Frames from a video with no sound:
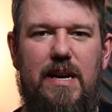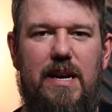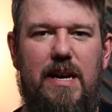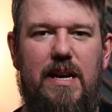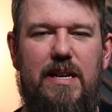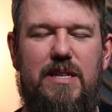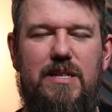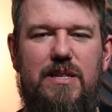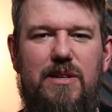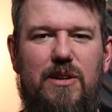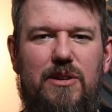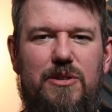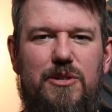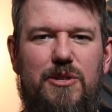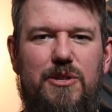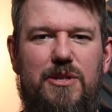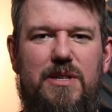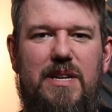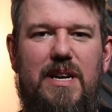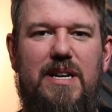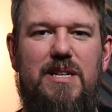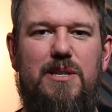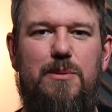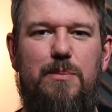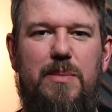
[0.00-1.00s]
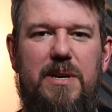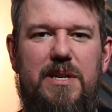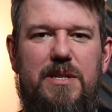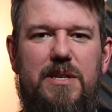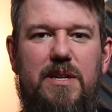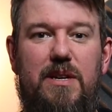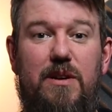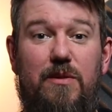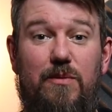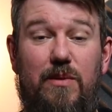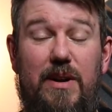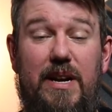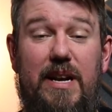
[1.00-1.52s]
it's not just
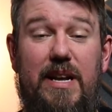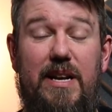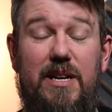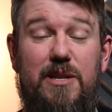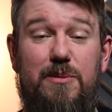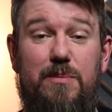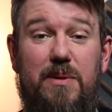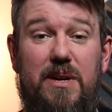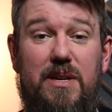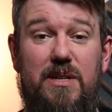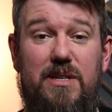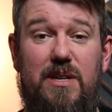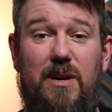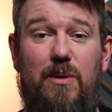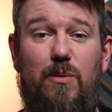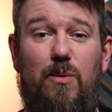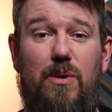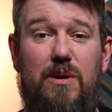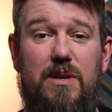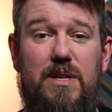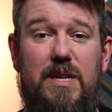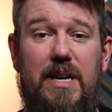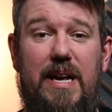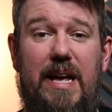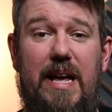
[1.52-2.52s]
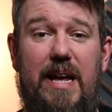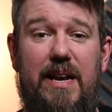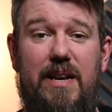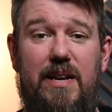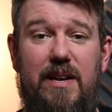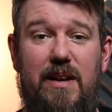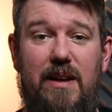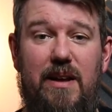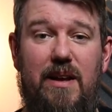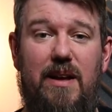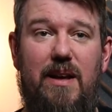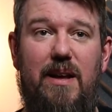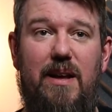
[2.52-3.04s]
exhibition, it really is because I want to get